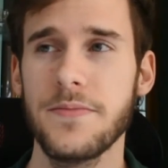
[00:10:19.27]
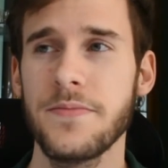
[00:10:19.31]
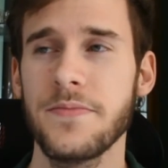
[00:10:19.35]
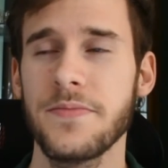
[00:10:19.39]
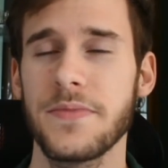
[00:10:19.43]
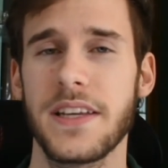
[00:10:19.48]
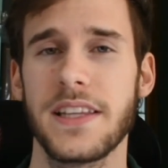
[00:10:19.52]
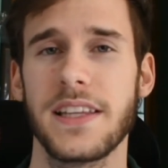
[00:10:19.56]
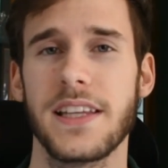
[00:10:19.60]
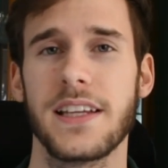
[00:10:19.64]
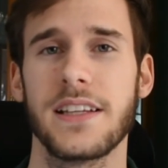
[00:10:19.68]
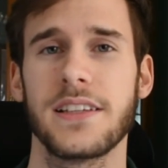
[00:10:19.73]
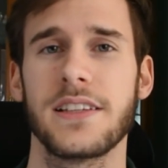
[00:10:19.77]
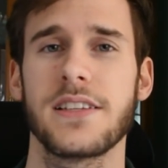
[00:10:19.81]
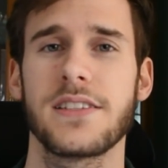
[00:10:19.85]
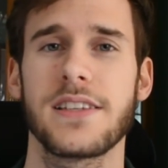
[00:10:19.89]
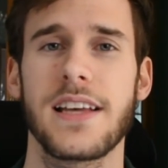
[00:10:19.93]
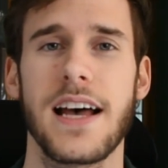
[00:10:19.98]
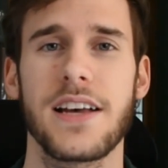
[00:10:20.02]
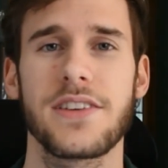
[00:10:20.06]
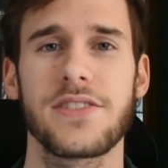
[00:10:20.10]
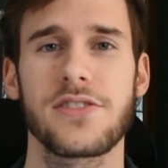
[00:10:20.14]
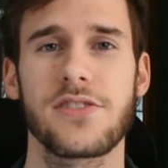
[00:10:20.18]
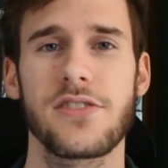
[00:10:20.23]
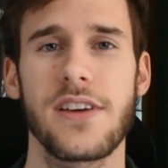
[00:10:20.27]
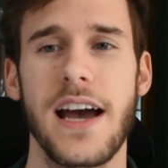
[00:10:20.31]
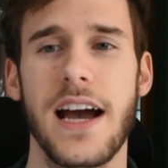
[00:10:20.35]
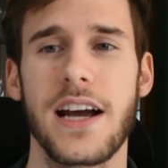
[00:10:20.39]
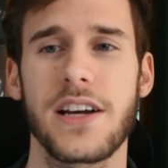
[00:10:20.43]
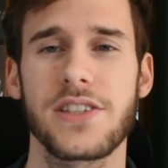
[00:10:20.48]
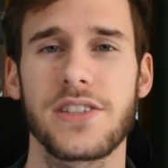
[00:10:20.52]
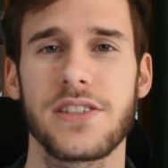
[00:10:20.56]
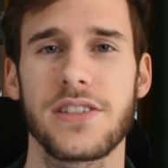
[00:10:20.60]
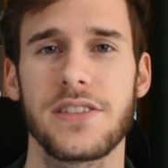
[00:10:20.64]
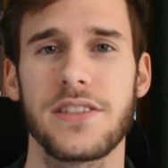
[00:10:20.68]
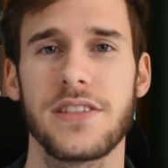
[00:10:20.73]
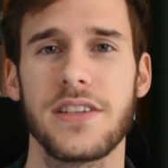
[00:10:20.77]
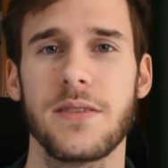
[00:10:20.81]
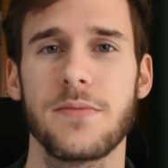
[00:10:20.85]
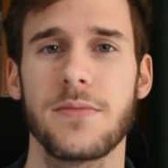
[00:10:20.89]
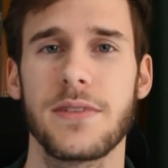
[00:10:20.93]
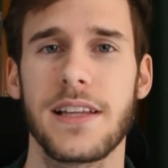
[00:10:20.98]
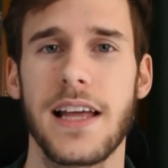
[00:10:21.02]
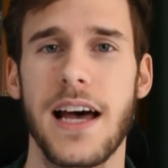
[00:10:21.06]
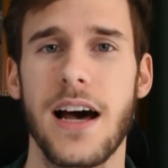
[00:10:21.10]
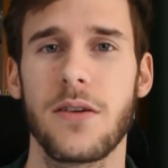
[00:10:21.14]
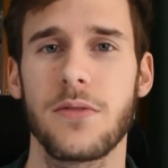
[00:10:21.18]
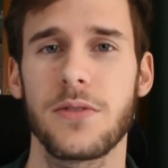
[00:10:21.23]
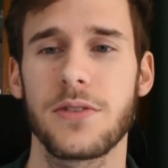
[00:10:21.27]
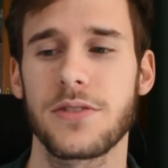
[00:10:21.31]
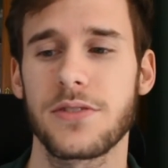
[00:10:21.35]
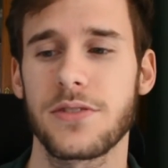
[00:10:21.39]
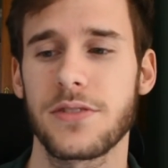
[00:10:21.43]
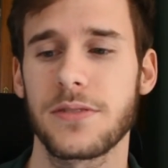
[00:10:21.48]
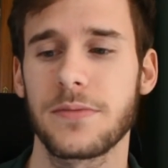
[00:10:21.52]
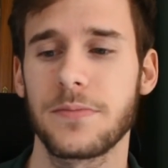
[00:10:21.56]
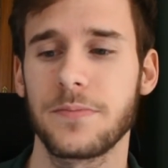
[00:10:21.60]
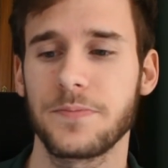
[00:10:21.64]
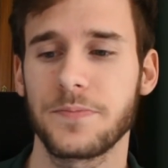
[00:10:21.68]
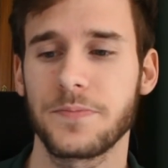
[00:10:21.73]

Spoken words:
in the disaster action team, and that was,